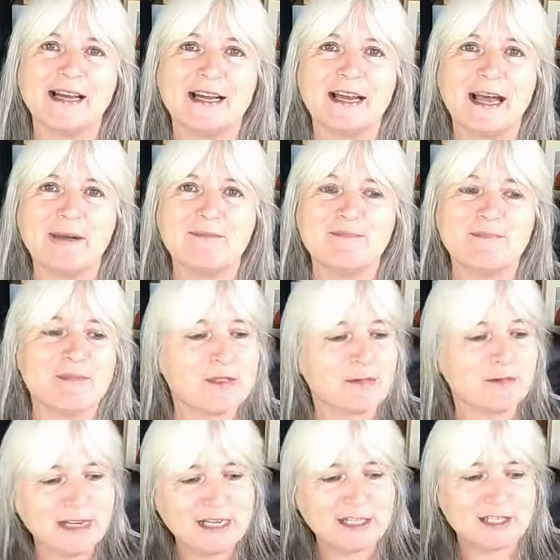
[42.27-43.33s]

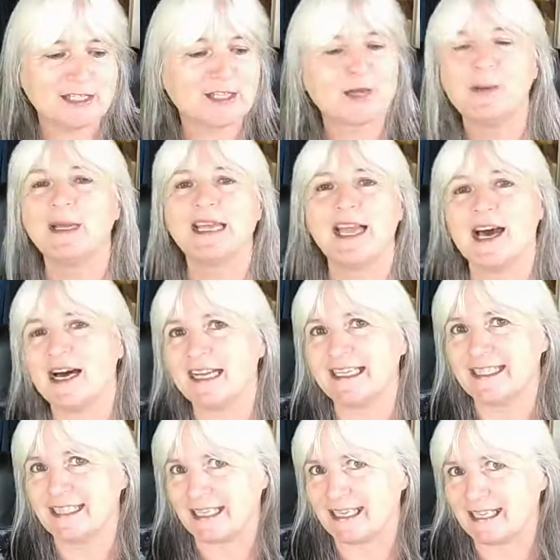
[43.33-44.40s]
three just quick
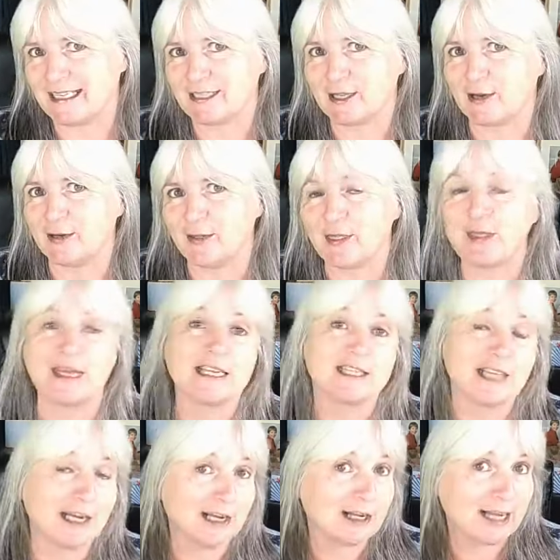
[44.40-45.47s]
ideas on things
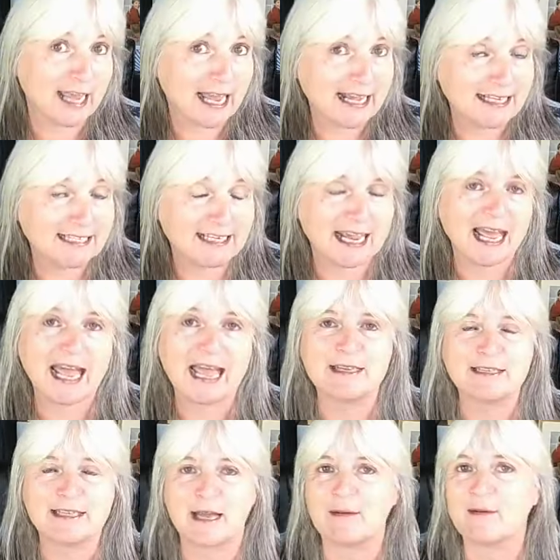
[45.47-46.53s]
to look at,
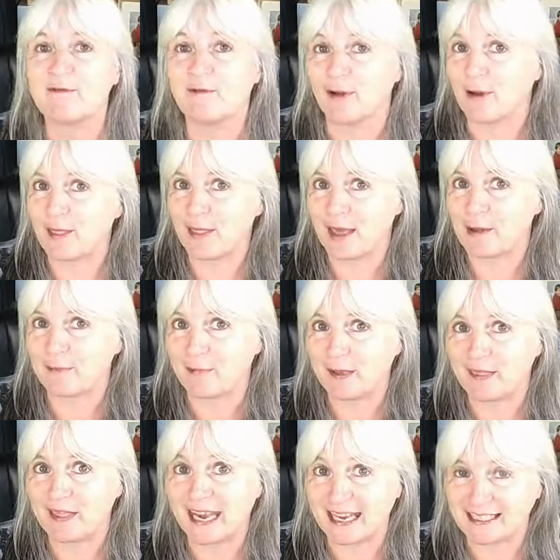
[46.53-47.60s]
and I will follow that
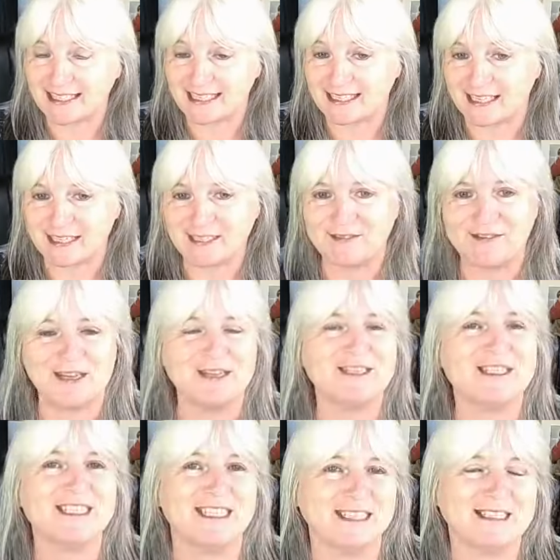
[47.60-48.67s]
with an exercise for you
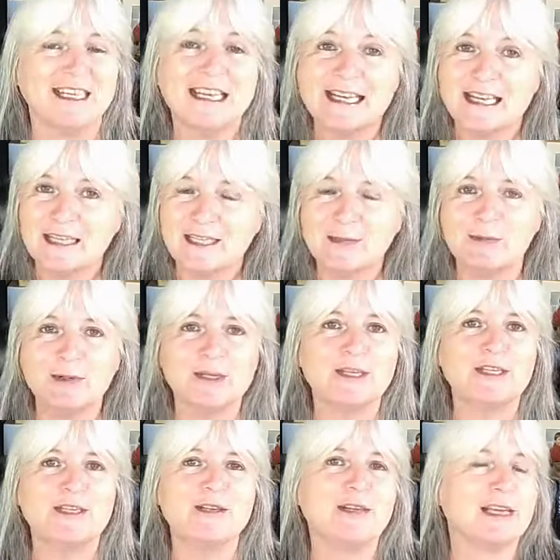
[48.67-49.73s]
to do. So, what
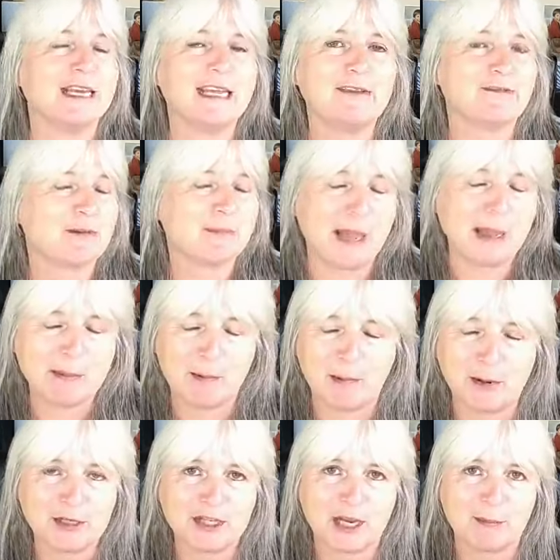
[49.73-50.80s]
can you glean from people
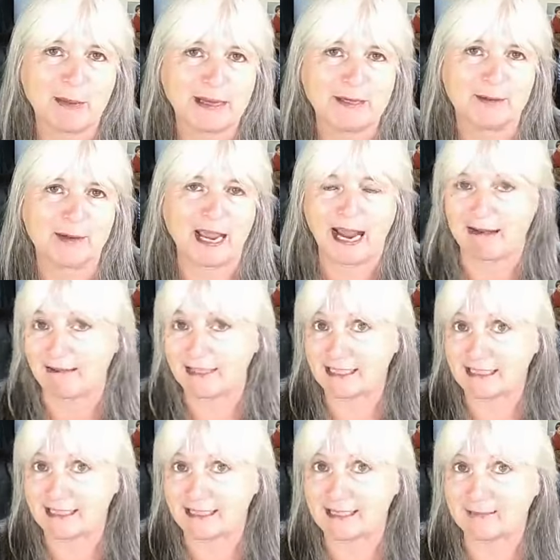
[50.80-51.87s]
watching about your
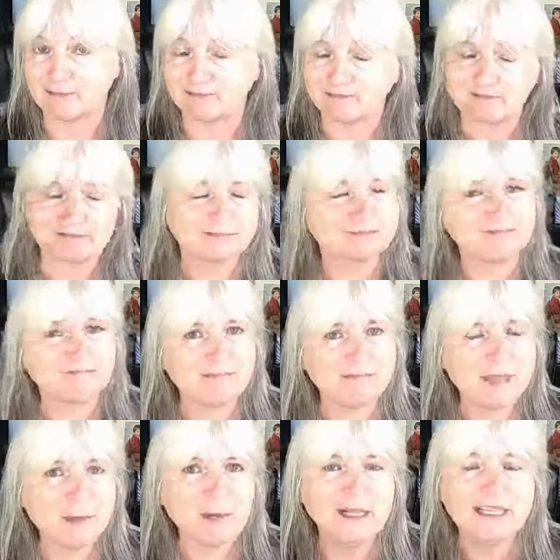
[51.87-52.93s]
characters?
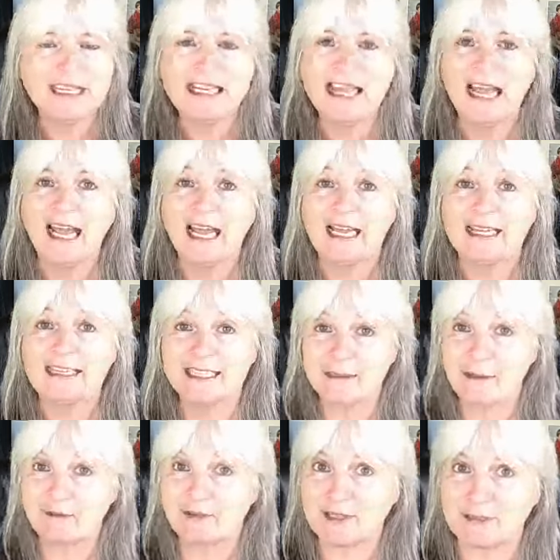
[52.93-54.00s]
Well, some
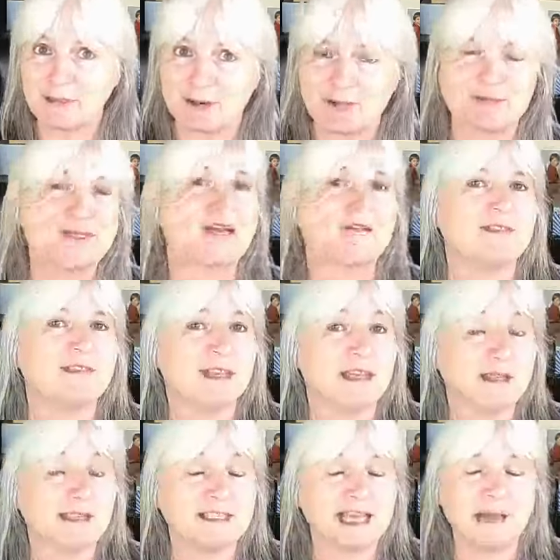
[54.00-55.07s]
of us are more observant than
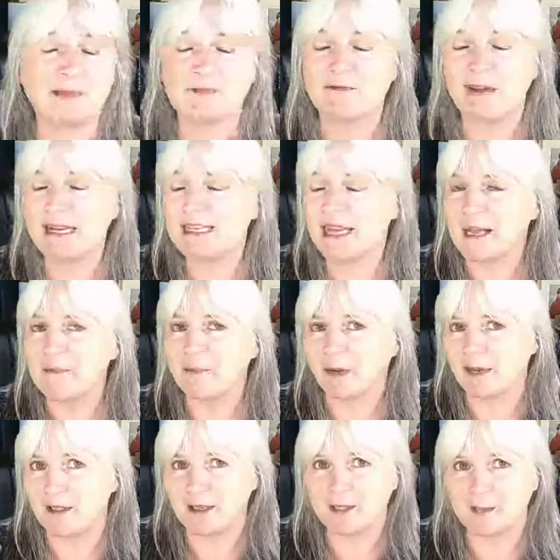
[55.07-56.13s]
others. I'm afraid I'm one of
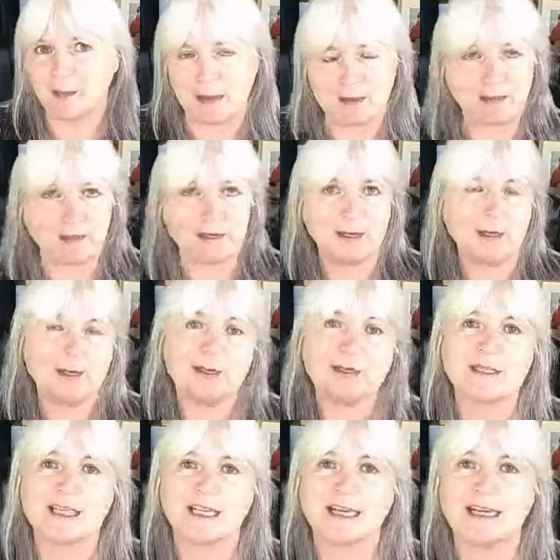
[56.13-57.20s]
those people who looks
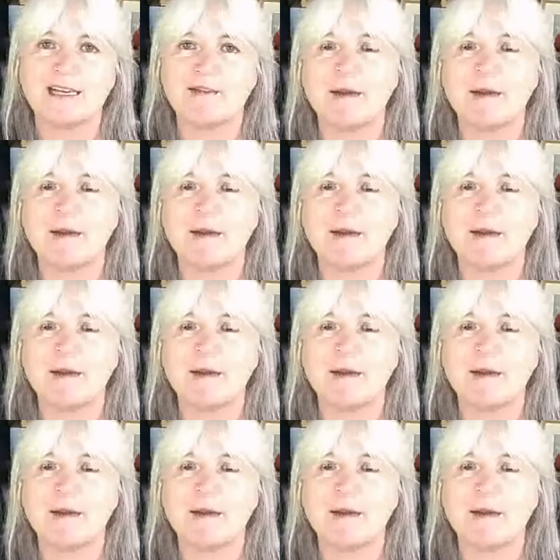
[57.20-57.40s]
at kind of a